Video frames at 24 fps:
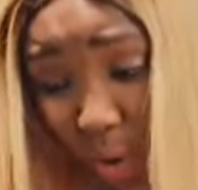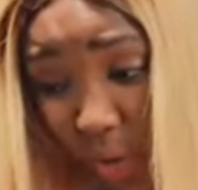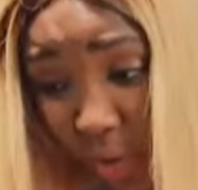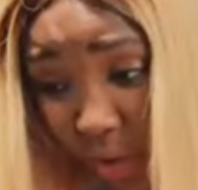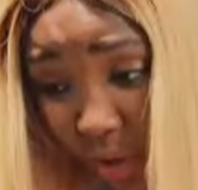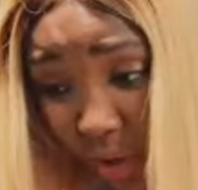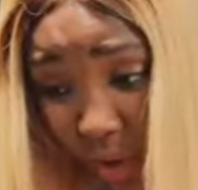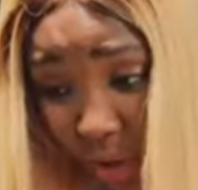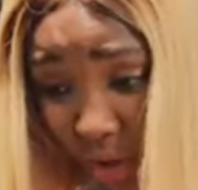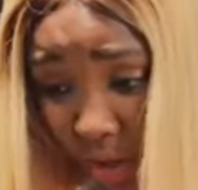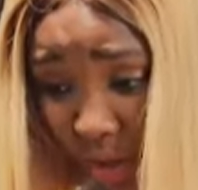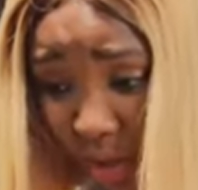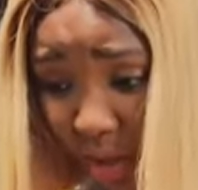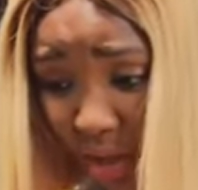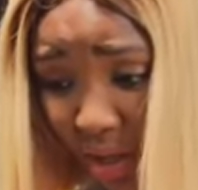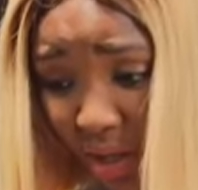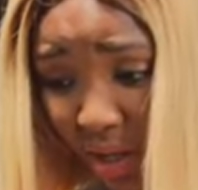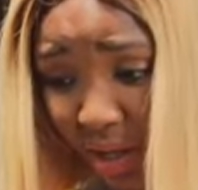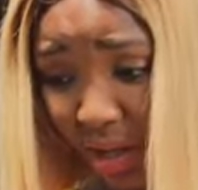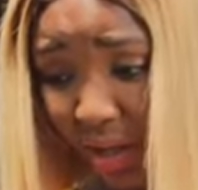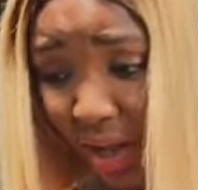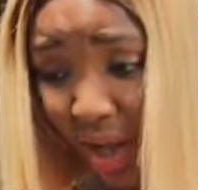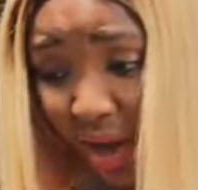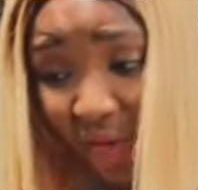to worry.
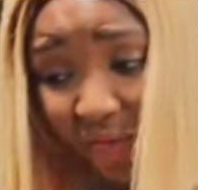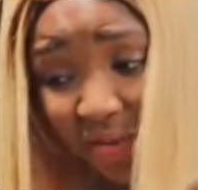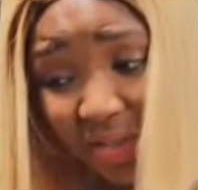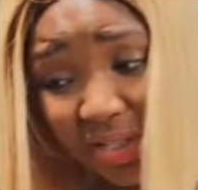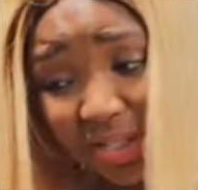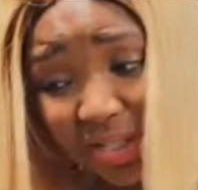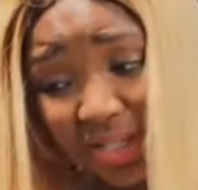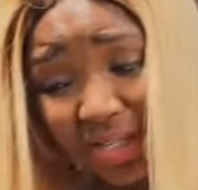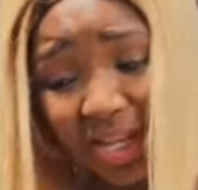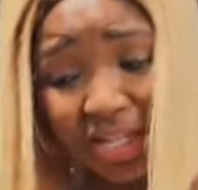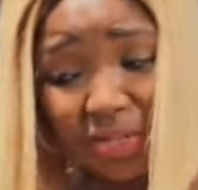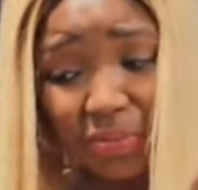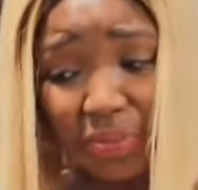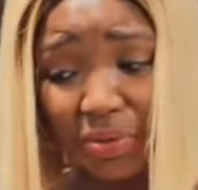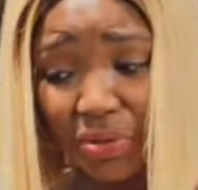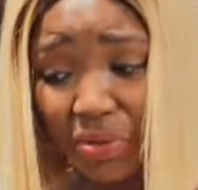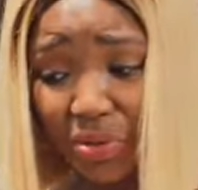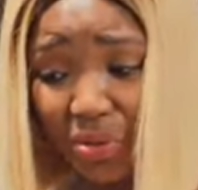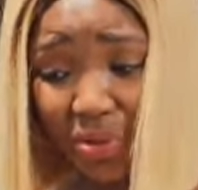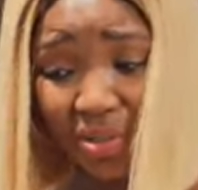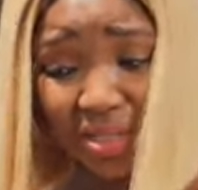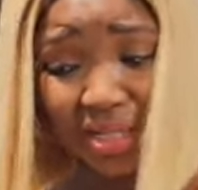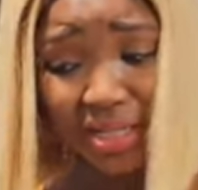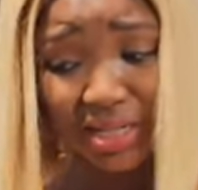Everything has
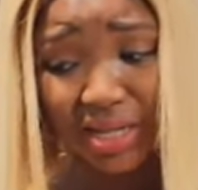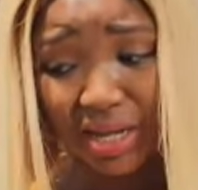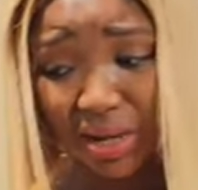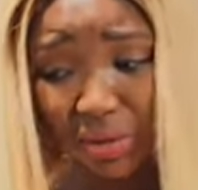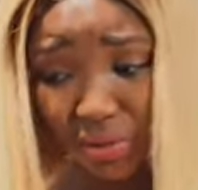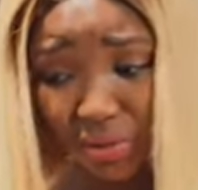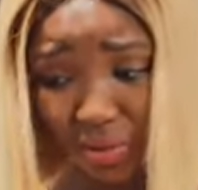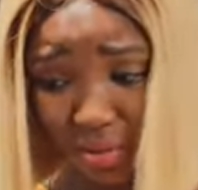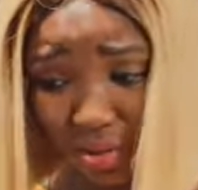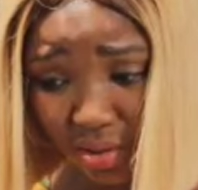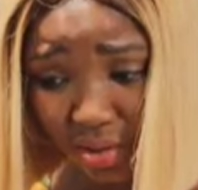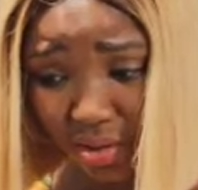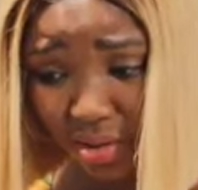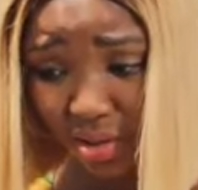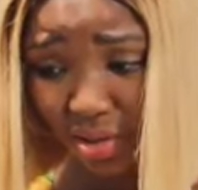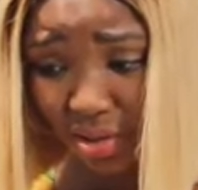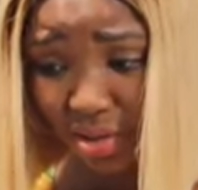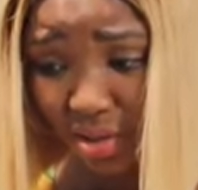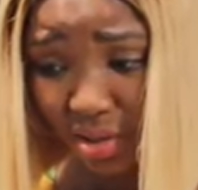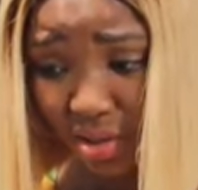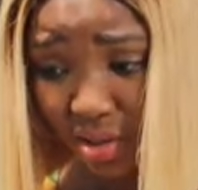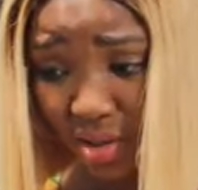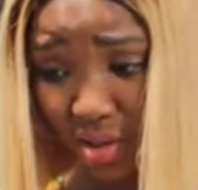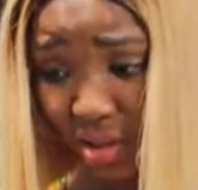been sorted out.
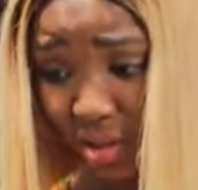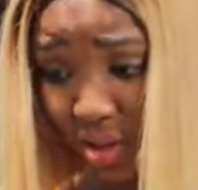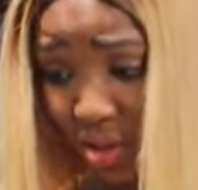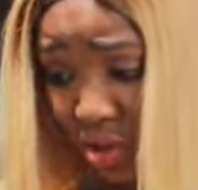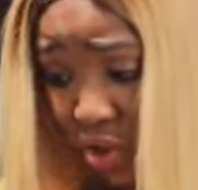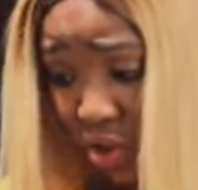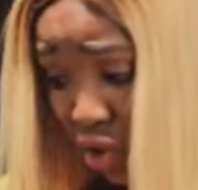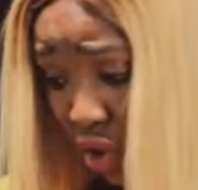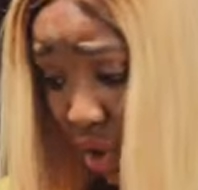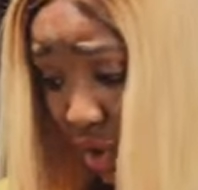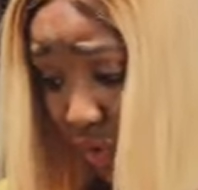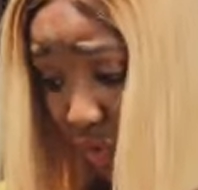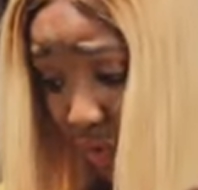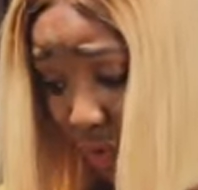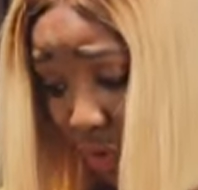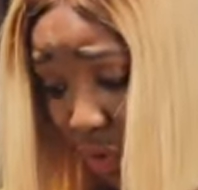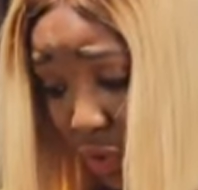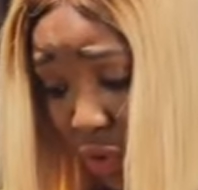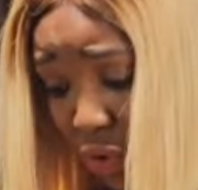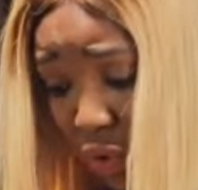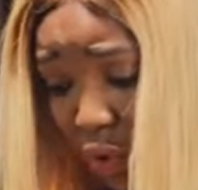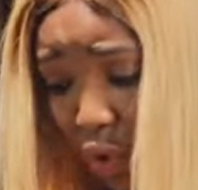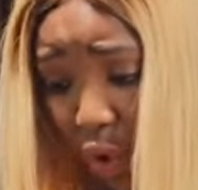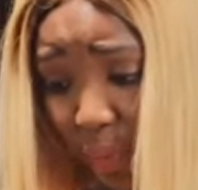It's just
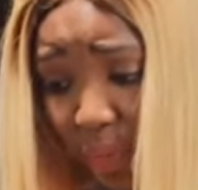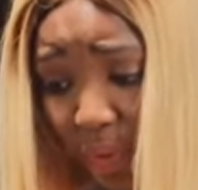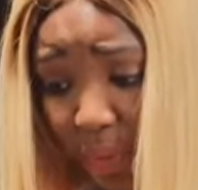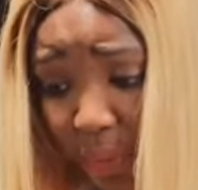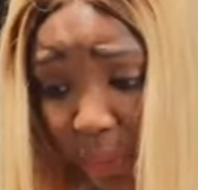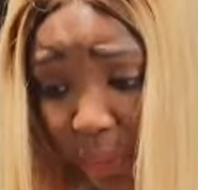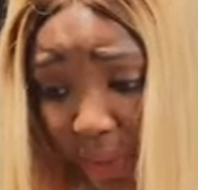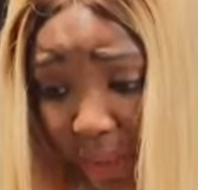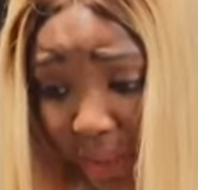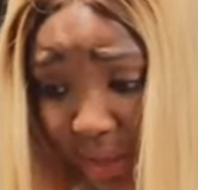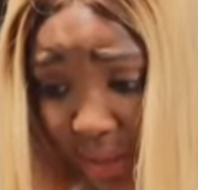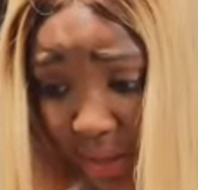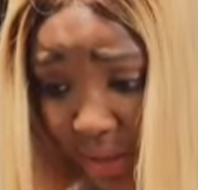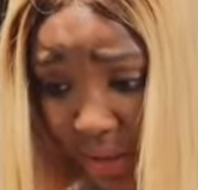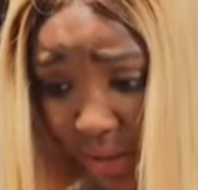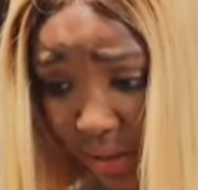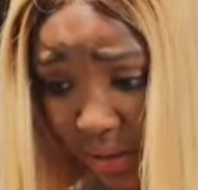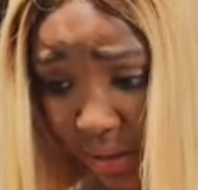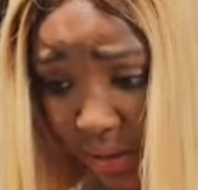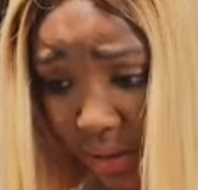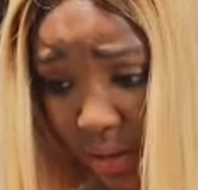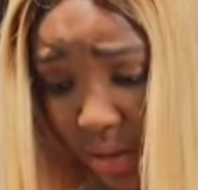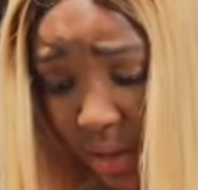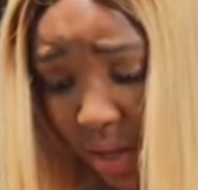for you to come in
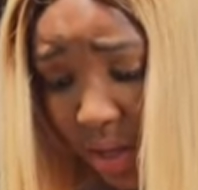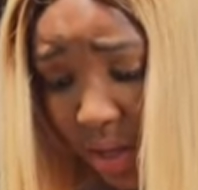person.